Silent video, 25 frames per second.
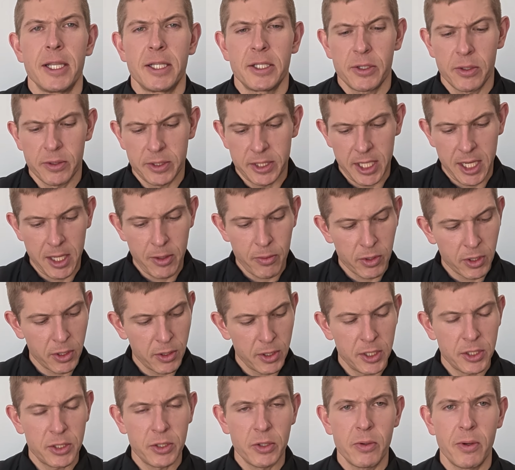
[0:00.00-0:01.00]
so today we're going
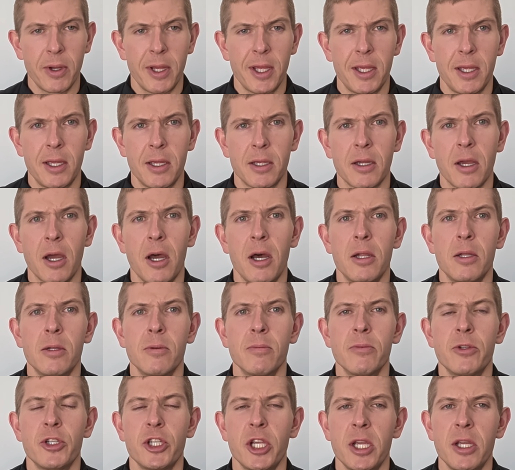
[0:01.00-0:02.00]
to do a
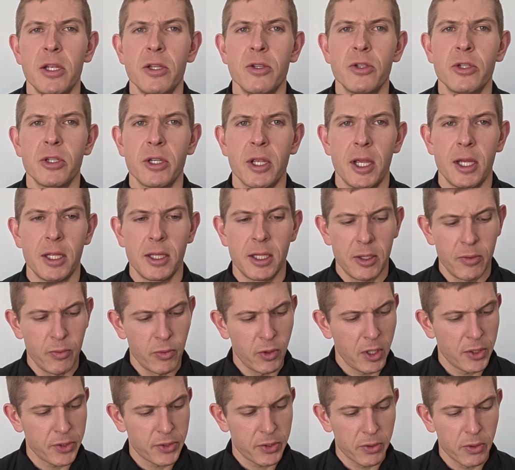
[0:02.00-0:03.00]
column change, and then we're
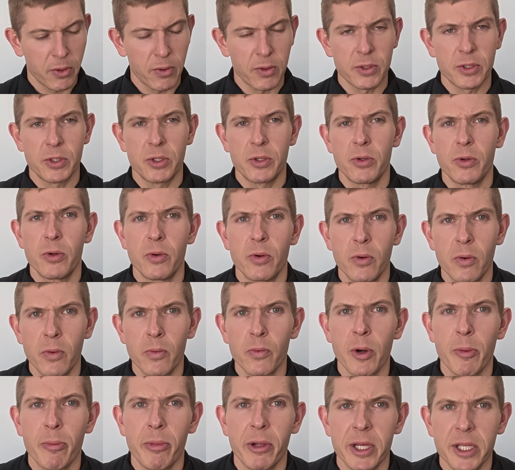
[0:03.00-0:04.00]
also going to
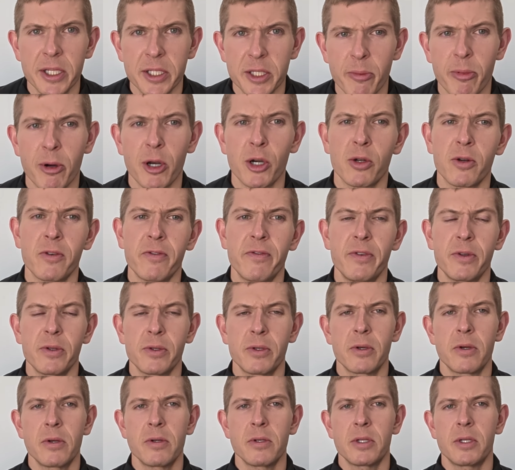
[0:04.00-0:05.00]
replace the particle
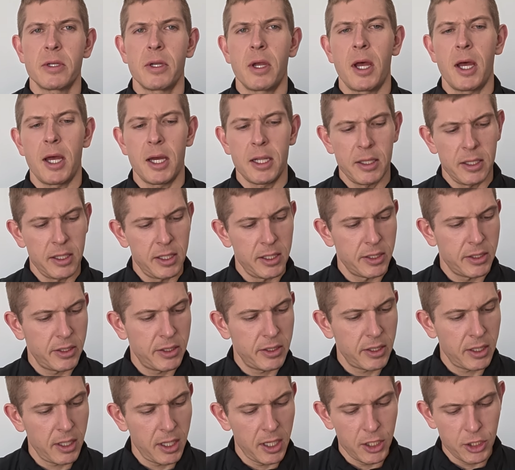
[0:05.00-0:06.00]
filters on
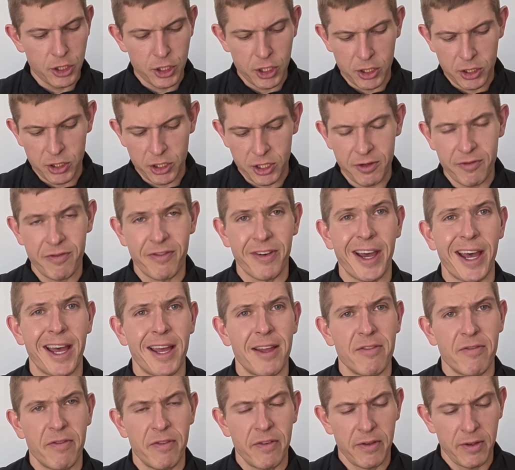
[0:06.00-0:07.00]
this Inogen
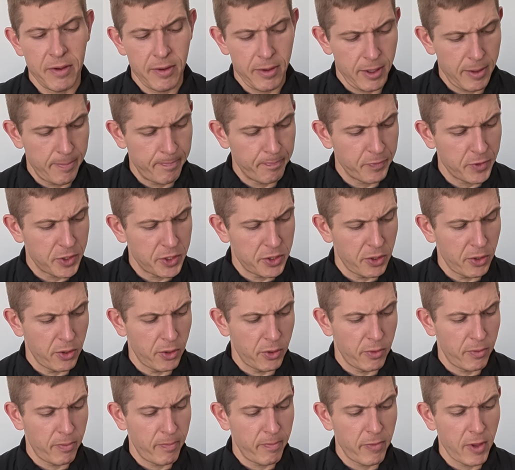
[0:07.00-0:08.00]
G5.
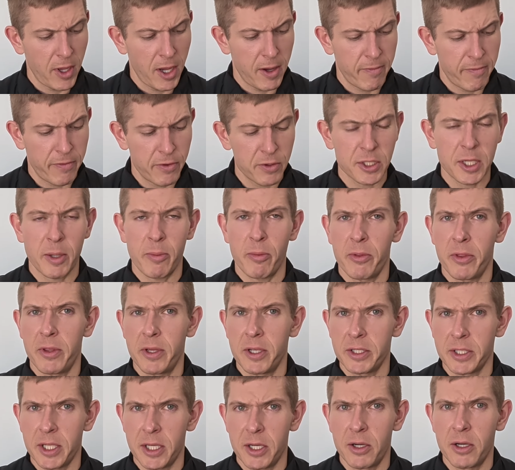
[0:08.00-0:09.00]
So first couple
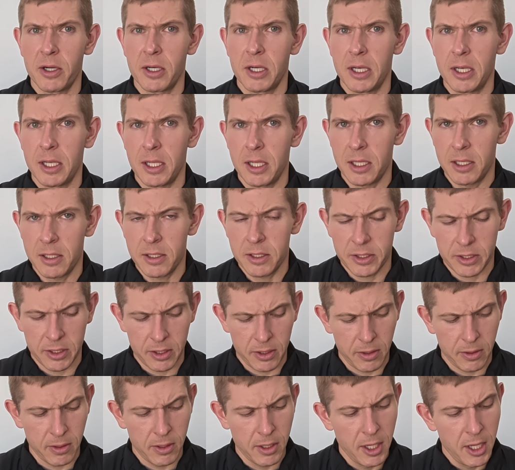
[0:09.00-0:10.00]
things that you're going to need.
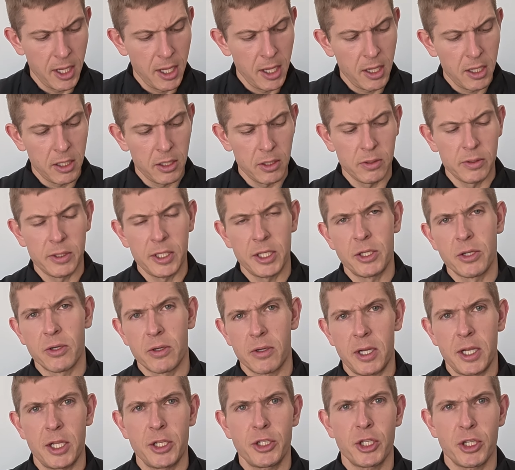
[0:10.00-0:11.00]
So you'll need your
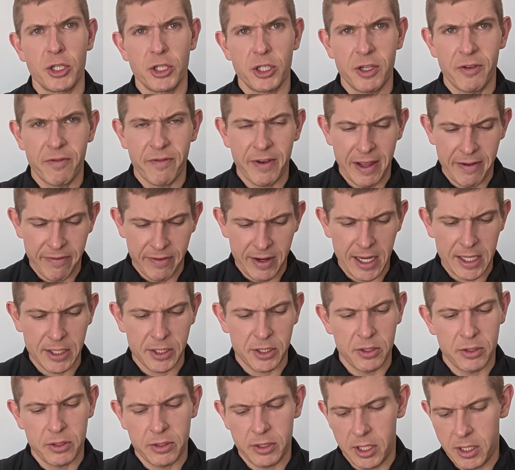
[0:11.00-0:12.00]
Inogen G5
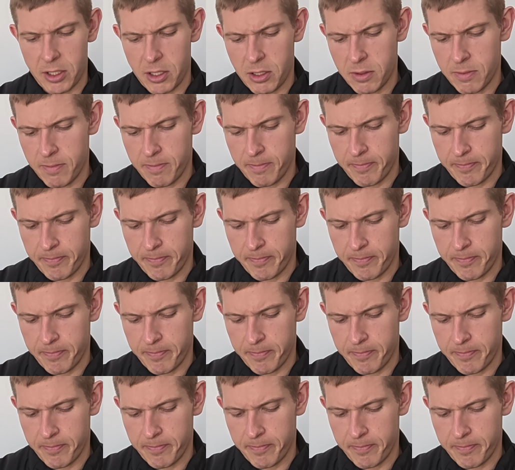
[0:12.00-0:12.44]
concentrator.